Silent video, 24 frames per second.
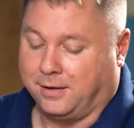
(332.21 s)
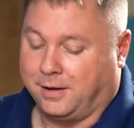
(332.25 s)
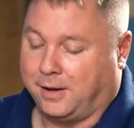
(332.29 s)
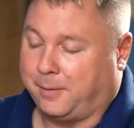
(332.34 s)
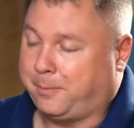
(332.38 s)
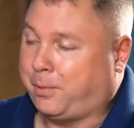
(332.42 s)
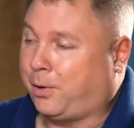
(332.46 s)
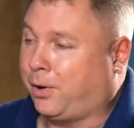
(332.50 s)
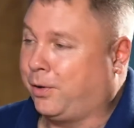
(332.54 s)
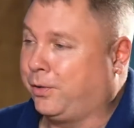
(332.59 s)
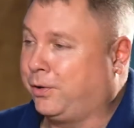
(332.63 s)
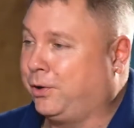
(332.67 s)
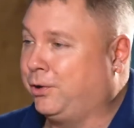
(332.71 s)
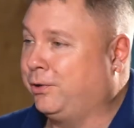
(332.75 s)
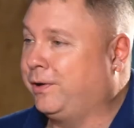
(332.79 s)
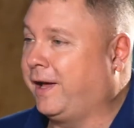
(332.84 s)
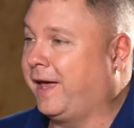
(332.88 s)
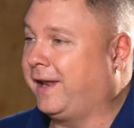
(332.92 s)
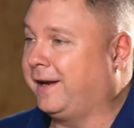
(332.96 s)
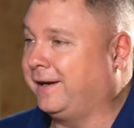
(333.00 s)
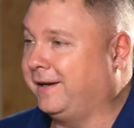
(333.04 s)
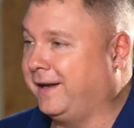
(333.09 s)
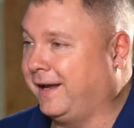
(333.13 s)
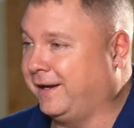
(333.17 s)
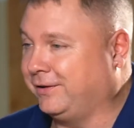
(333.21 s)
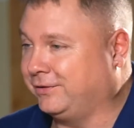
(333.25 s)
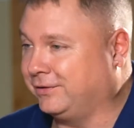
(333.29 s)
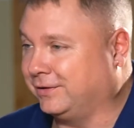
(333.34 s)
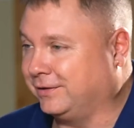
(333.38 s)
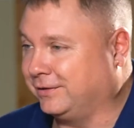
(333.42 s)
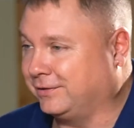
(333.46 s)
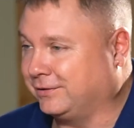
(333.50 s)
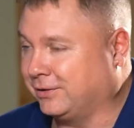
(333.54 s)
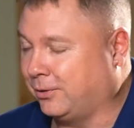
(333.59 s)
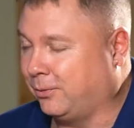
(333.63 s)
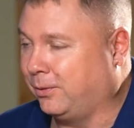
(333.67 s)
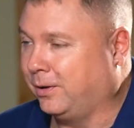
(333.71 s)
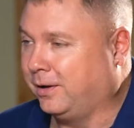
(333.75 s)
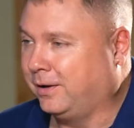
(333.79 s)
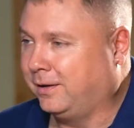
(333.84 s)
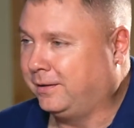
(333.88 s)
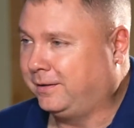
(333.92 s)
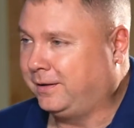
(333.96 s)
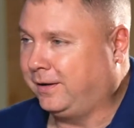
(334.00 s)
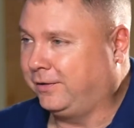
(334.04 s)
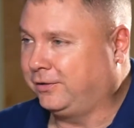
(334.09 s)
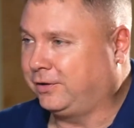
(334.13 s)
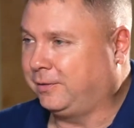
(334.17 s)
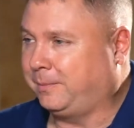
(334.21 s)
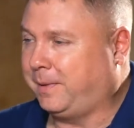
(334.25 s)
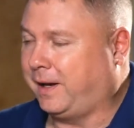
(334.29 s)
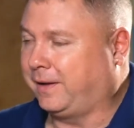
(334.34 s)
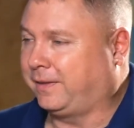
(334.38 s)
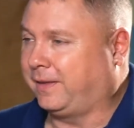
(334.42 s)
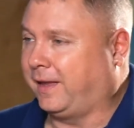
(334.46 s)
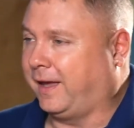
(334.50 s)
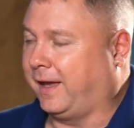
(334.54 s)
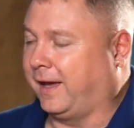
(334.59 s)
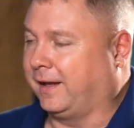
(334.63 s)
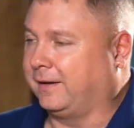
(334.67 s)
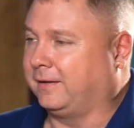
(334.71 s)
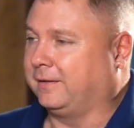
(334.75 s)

a part of the United Nations. So tell us about that.